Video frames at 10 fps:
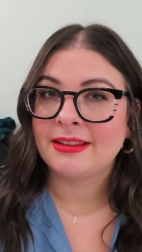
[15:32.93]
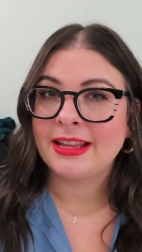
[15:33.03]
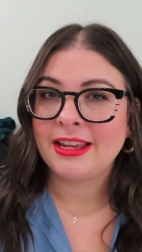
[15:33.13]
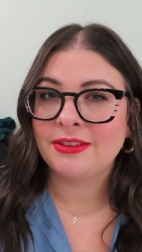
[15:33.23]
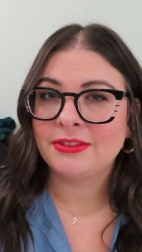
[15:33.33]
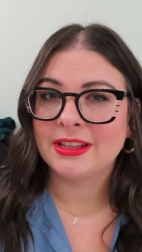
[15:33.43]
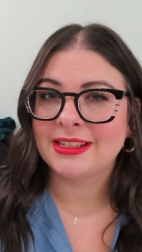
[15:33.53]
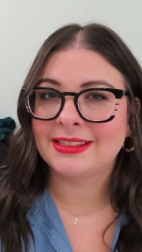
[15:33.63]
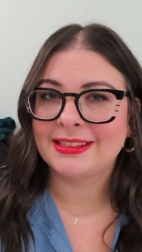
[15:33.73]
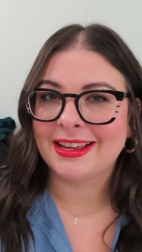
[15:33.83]
Thank you for
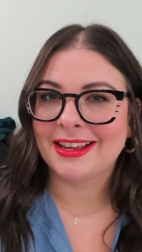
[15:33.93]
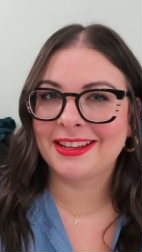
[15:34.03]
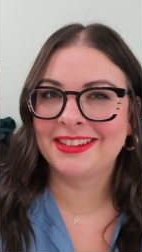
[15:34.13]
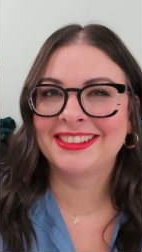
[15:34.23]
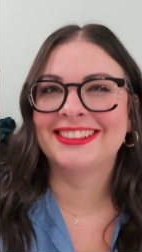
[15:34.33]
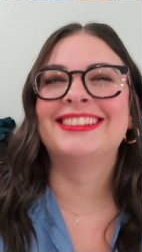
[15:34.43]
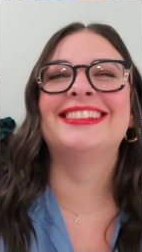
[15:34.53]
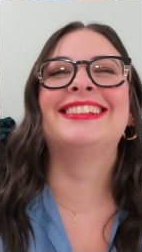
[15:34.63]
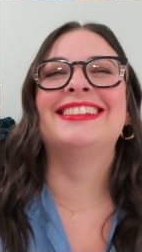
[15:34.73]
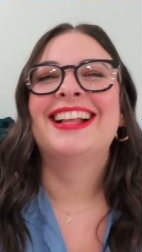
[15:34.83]
this, thank
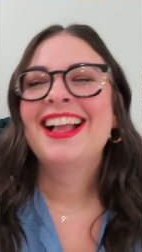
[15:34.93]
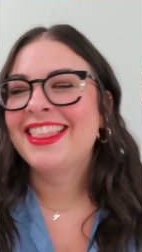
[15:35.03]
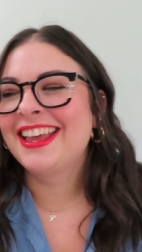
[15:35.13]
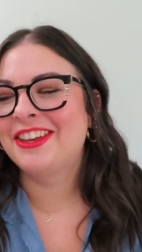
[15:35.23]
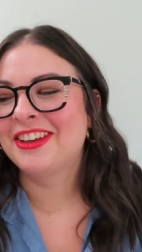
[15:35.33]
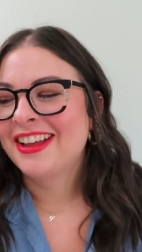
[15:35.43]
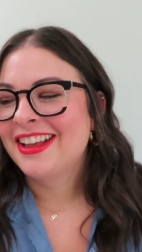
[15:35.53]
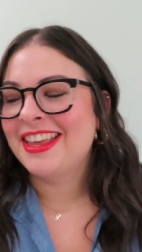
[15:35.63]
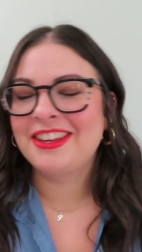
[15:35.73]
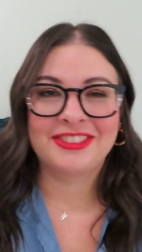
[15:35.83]

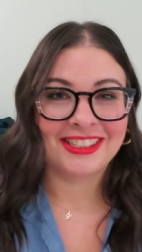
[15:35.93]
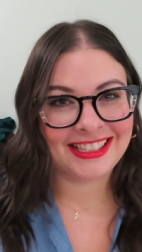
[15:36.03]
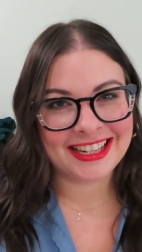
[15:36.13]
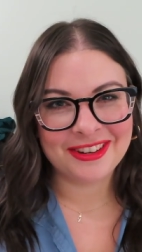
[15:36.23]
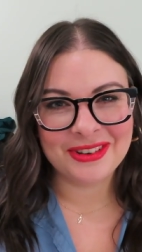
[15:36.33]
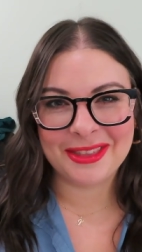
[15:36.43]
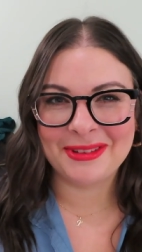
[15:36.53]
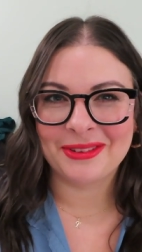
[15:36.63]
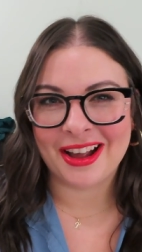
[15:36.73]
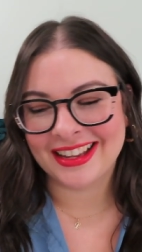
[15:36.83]
you for sticking with
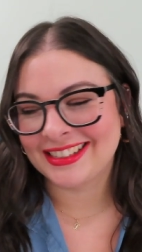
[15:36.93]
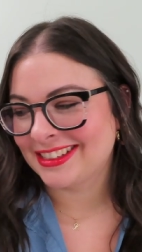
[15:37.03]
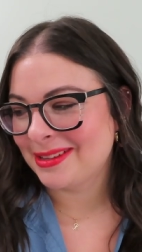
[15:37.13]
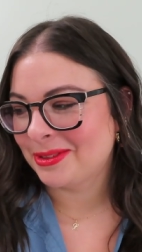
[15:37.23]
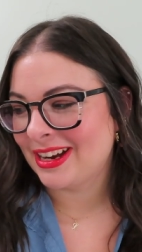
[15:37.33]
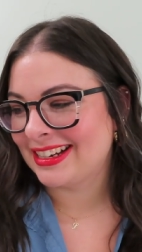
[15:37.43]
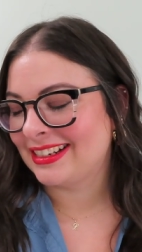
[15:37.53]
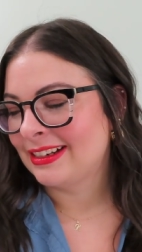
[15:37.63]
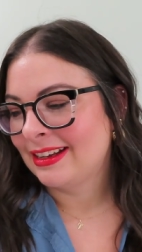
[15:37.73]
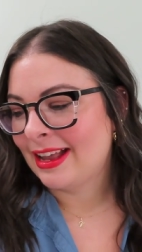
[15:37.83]
me while I
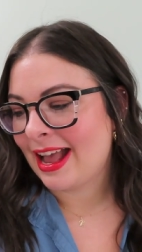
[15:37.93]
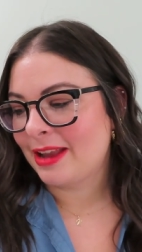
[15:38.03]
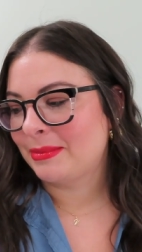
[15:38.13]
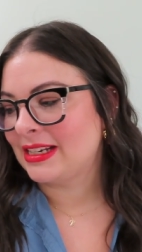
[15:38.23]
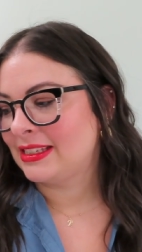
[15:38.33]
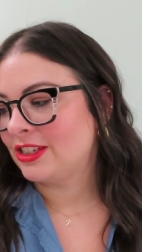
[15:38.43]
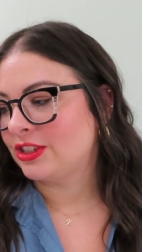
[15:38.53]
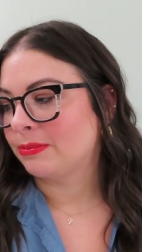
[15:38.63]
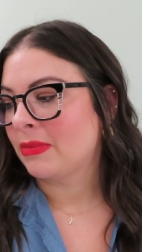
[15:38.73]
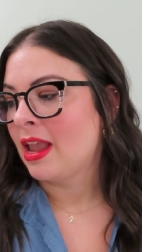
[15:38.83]
deliberated on my
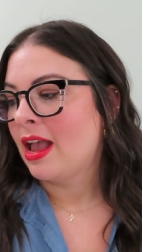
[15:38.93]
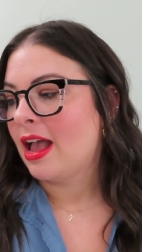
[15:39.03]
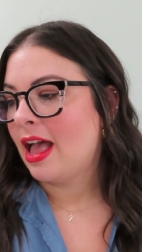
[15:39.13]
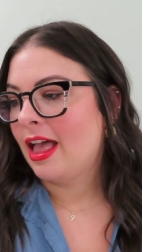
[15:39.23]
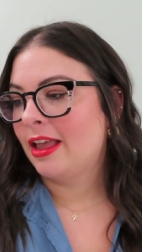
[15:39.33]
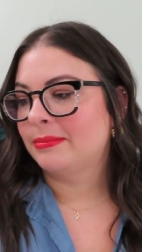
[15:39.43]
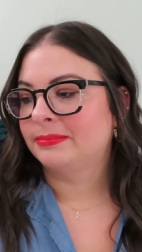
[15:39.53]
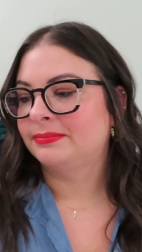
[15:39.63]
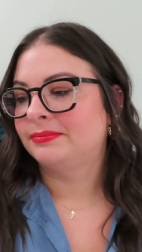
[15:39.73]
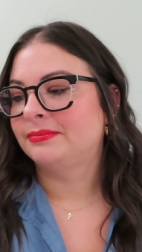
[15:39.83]
decision.
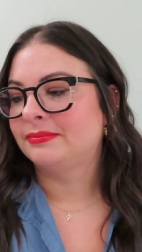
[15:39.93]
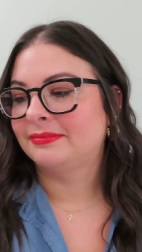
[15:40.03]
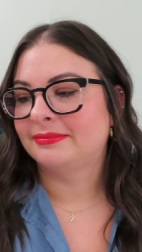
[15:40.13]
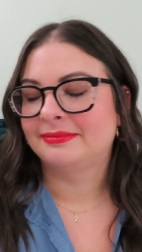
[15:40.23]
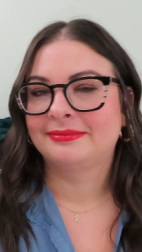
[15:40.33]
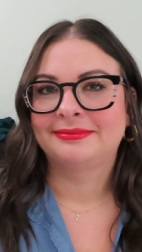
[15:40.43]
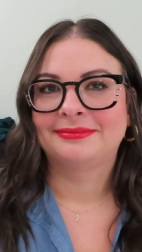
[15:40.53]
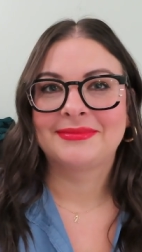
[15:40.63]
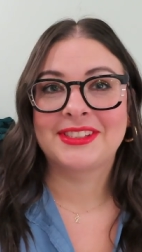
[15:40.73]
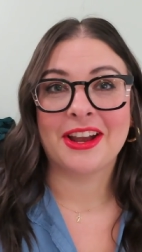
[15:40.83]

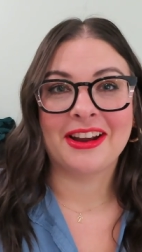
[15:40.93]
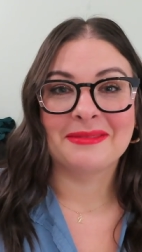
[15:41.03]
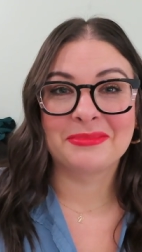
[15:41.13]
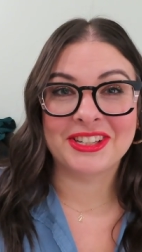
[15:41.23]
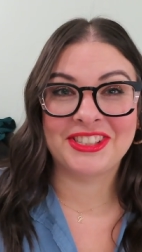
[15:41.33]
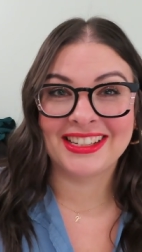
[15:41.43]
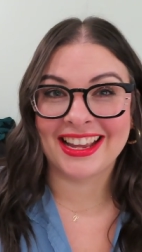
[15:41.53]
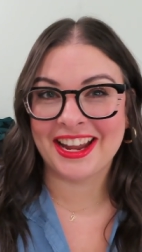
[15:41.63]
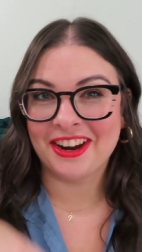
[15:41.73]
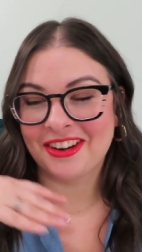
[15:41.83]
Sorry, I'm brushing a
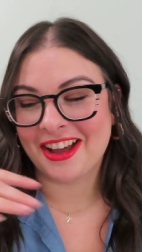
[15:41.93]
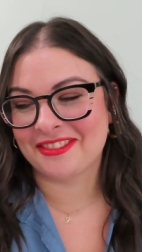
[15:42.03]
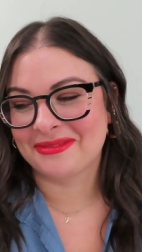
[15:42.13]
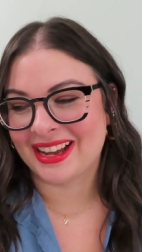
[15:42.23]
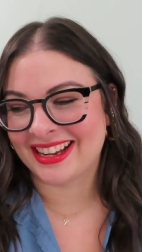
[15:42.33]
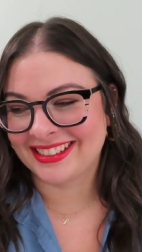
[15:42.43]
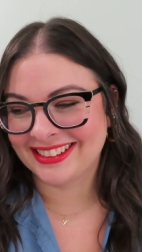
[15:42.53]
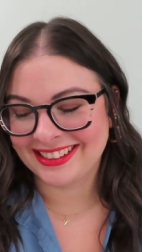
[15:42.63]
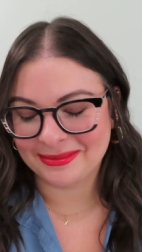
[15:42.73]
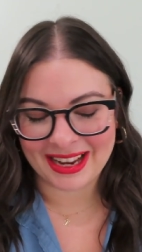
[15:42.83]
hair off my
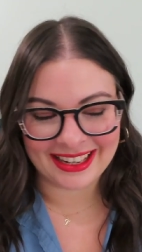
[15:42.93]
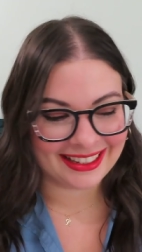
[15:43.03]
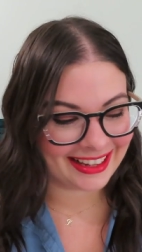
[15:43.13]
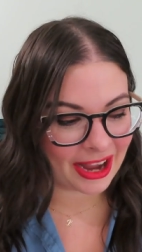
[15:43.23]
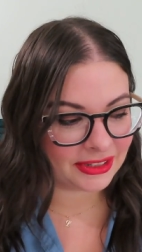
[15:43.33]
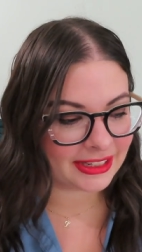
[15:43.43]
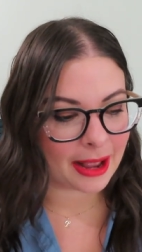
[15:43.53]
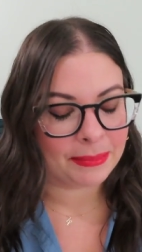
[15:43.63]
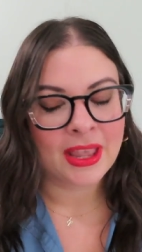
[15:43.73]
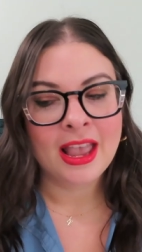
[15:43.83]

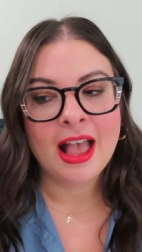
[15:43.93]
countertop.